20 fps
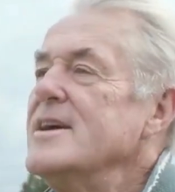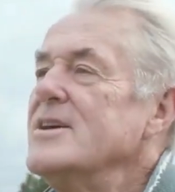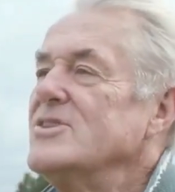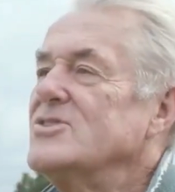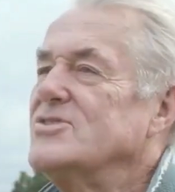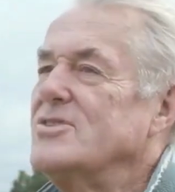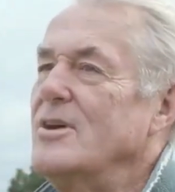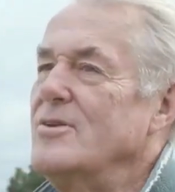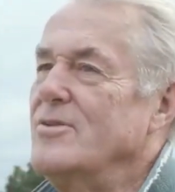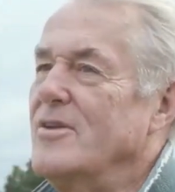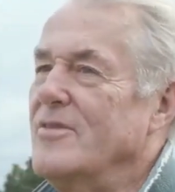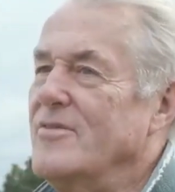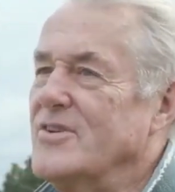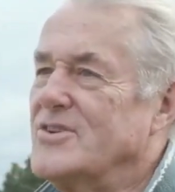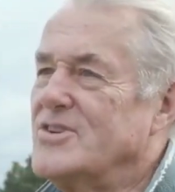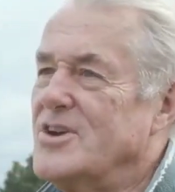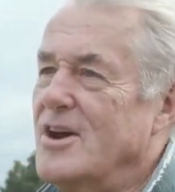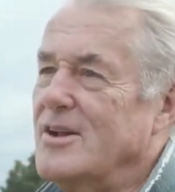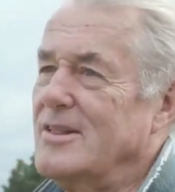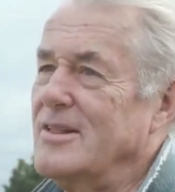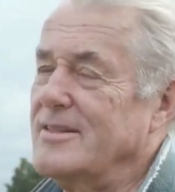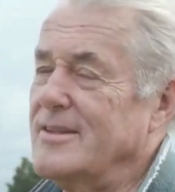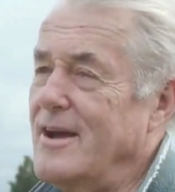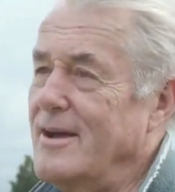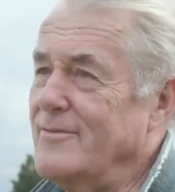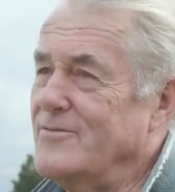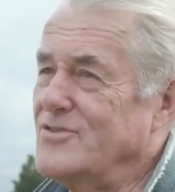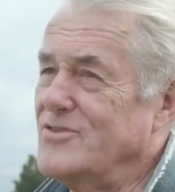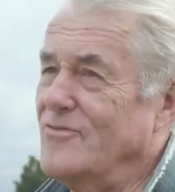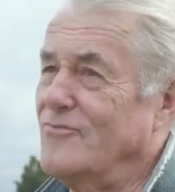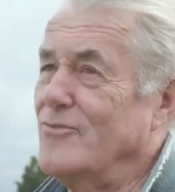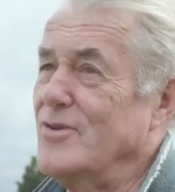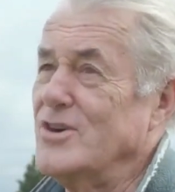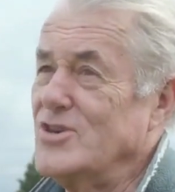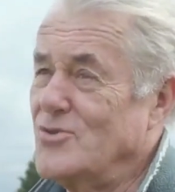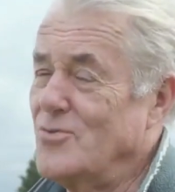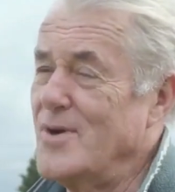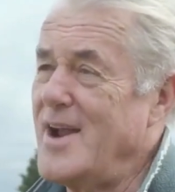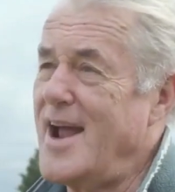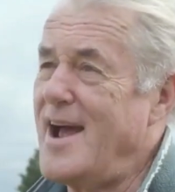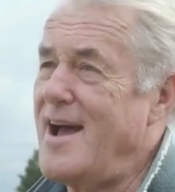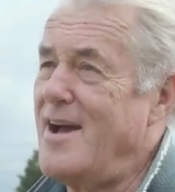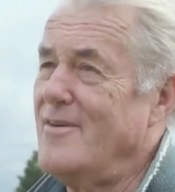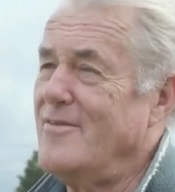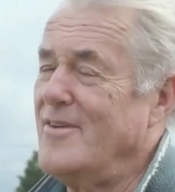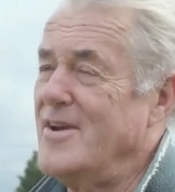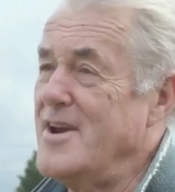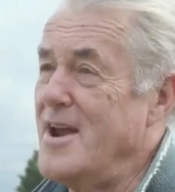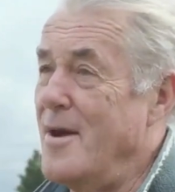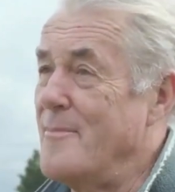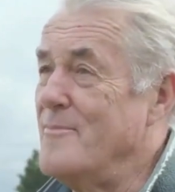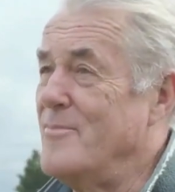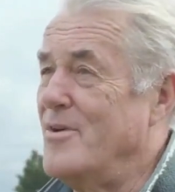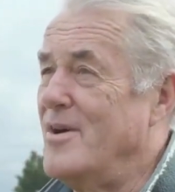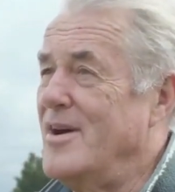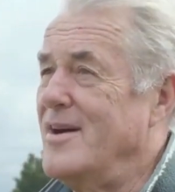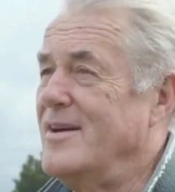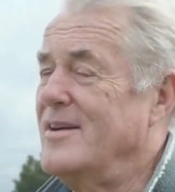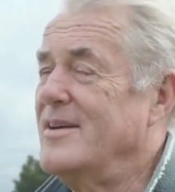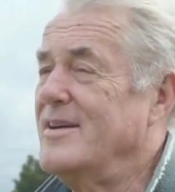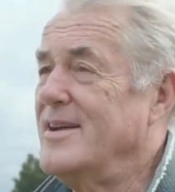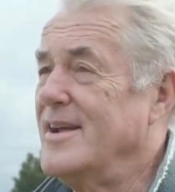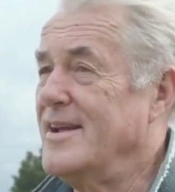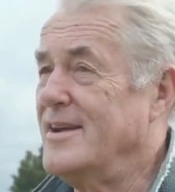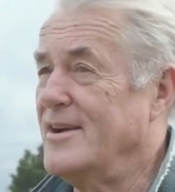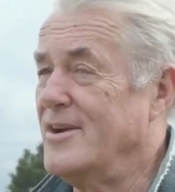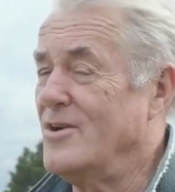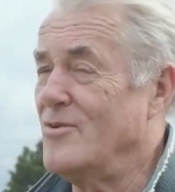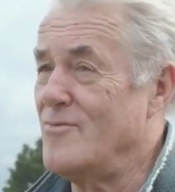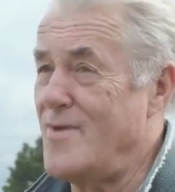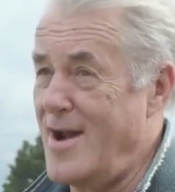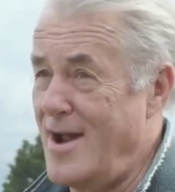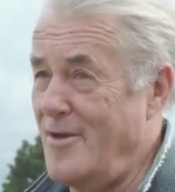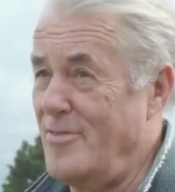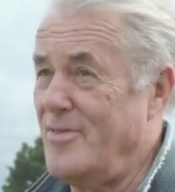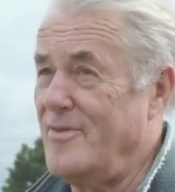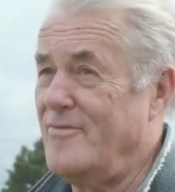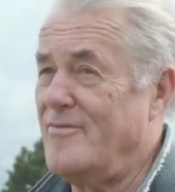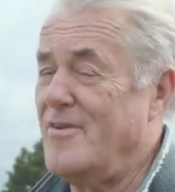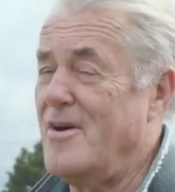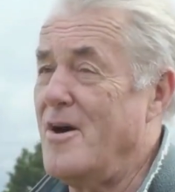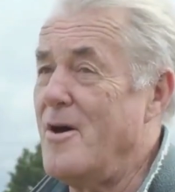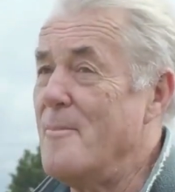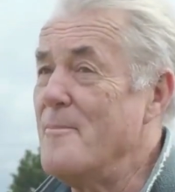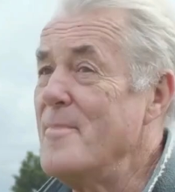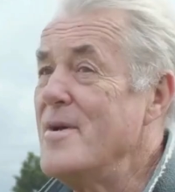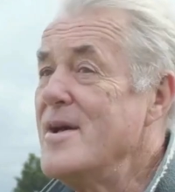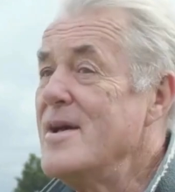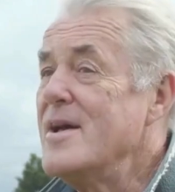so that the turtle doves, of which we have a number in and around the farm,